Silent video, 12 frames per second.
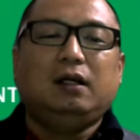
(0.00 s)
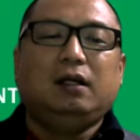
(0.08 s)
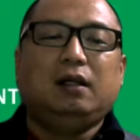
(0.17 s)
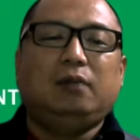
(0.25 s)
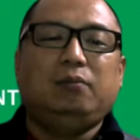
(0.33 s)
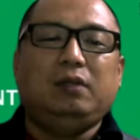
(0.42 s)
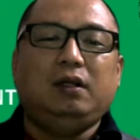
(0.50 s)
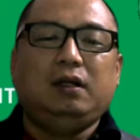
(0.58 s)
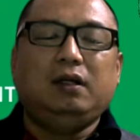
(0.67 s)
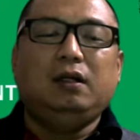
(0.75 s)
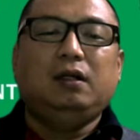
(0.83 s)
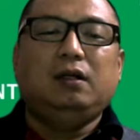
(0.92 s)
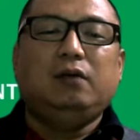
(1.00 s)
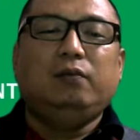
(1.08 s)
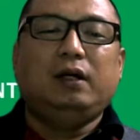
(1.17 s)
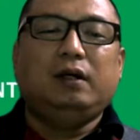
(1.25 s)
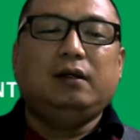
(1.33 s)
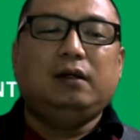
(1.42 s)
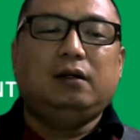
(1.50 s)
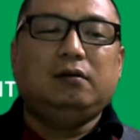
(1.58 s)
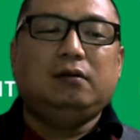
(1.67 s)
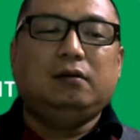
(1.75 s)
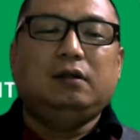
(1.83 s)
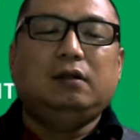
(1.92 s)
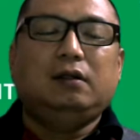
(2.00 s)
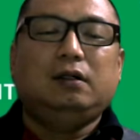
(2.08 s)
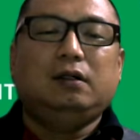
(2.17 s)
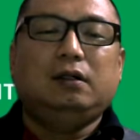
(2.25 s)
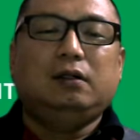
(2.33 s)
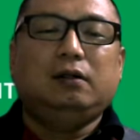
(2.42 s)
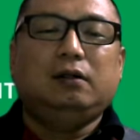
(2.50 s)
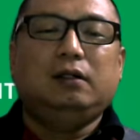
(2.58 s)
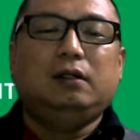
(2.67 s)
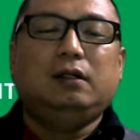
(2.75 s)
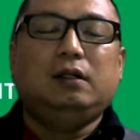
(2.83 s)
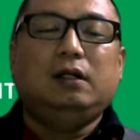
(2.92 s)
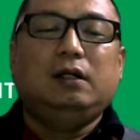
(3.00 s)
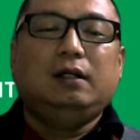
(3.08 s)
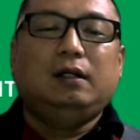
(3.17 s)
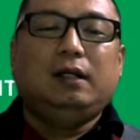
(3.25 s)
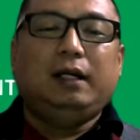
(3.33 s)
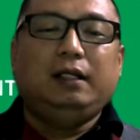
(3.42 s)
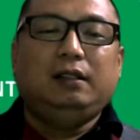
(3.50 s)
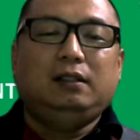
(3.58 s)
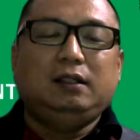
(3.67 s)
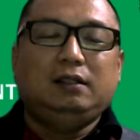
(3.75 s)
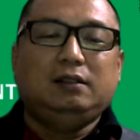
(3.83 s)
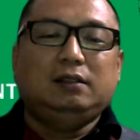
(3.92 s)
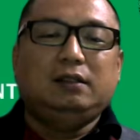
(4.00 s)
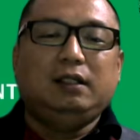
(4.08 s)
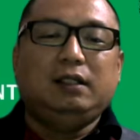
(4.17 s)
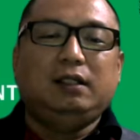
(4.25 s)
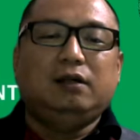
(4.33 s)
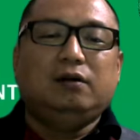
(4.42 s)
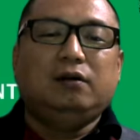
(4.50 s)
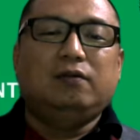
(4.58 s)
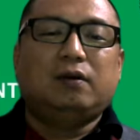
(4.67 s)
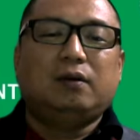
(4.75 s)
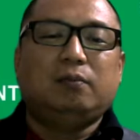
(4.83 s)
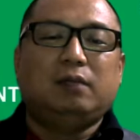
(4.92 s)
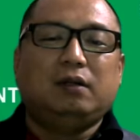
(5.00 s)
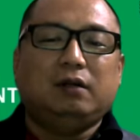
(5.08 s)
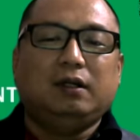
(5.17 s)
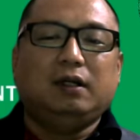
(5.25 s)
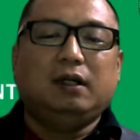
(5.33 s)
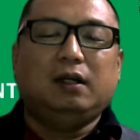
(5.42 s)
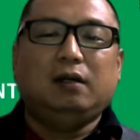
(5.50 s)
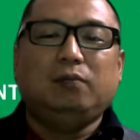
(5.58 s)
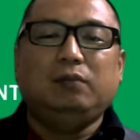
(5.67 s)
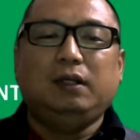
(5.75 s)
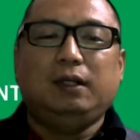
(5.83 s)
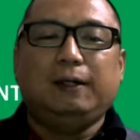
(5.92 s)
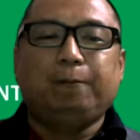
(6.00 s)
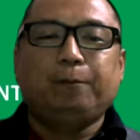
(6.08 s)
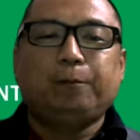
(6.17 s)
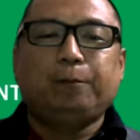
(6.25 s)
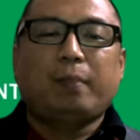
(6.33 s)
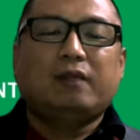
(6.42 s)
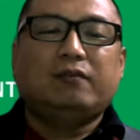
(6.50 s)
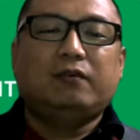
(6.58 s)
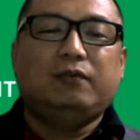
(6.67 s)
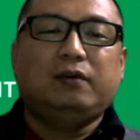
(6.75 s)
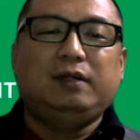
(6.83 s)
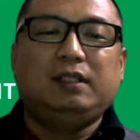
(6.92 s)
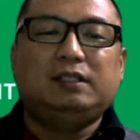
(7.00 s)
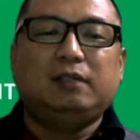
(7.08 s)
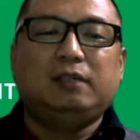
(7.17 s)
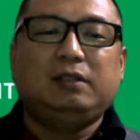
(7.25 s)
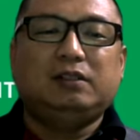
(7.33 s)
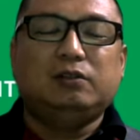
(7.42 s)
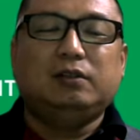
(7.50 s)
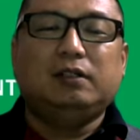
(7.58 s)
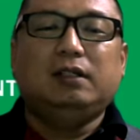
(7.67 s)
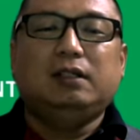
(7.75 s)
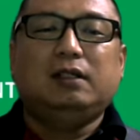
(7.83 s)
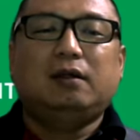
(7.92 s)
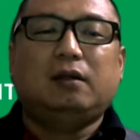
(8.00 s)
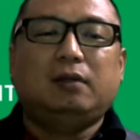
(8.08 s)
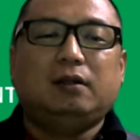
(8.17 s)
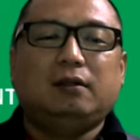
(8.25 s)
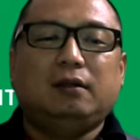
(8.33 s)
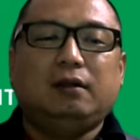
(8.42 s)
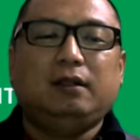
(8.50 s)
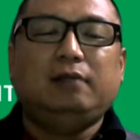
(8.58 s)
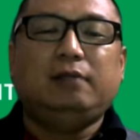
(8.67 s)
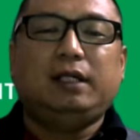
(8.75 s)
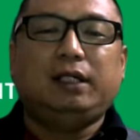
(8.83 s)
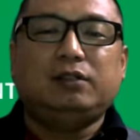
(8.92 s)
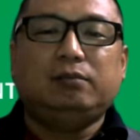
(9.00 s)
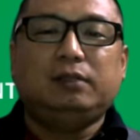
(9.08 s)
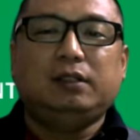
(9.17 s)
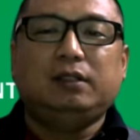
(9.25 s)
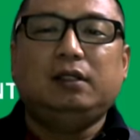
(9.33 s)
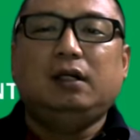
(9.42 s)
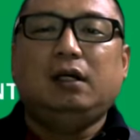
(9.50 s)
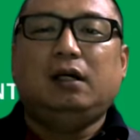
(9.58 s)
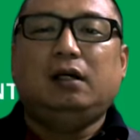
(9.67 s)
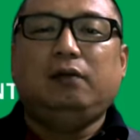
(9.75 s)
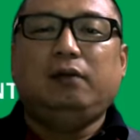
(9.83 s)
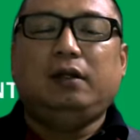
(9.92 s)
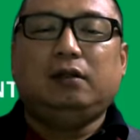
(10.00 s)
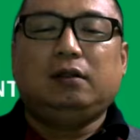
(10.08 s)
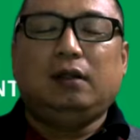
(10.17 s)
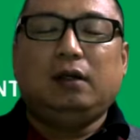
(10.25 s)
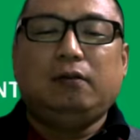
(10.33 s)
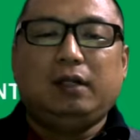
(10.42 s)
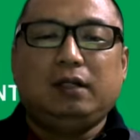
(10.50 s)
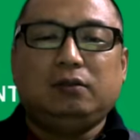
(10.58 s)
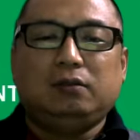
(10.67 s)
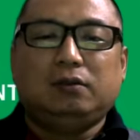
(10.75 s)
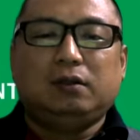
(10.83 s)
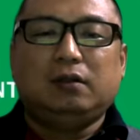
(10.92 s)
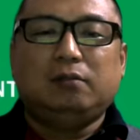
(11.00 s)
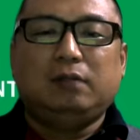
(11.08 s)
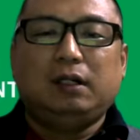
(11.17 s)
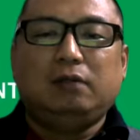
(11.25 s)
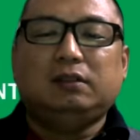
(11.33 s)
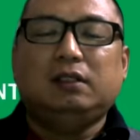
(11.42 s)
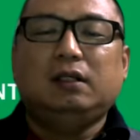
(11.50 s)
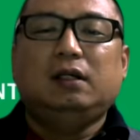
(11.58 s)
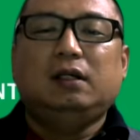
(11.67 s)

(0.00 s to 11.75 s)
Alhamdulillah, we are now on the 19th day of Ramadan. Alhamdulillah. So for this episode, Ramadan and Management, I would like to talk about